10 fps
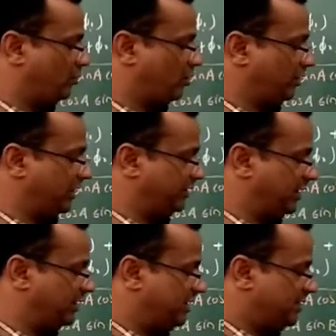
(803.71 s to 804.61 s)
what you get
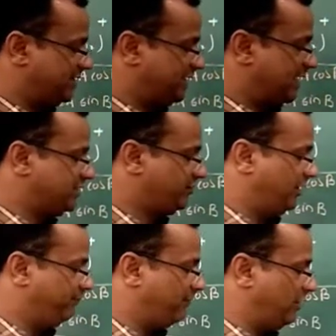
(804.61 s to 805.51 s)
there? Sin
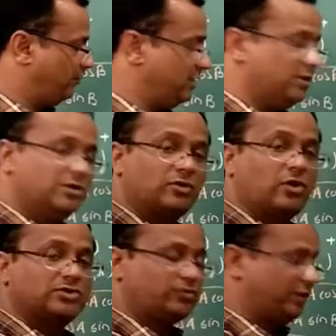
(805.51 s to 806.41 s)
square phi 1
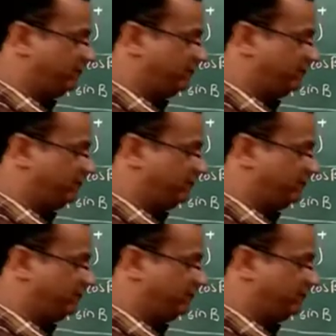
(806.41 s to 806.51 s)
cos square